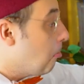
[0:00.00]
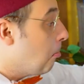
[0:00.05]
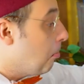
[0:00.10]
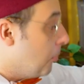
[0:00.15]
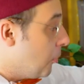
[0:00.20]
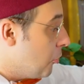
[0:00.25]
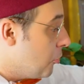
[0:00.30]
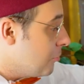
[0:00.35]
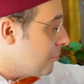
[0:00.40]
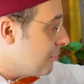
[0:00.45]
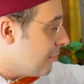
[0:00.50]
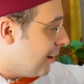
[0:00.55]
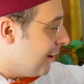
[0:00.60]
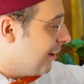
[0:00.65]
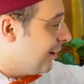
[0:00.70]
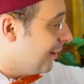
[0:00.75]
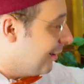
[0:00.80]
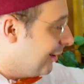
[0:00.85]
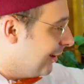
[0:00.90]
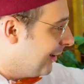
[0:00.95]
Boo.
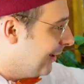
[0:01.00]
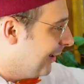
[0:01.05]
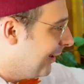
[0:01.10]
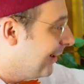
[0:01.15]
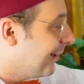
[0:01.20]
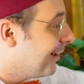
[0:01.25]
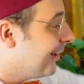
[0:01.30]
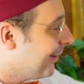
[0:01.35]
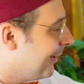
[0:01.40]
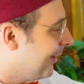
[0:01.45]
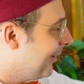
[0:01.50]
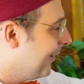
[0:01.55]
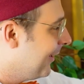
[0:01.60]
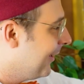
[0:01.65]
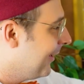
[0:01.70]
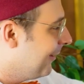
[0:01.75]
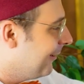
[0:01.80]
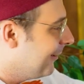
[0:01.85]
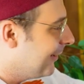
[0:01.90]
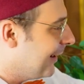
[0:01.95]

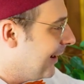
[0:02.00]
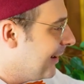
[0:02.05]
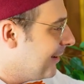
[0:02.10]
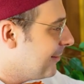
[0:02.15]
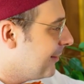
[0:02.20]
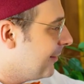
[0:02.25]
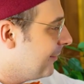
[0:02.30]
Okay.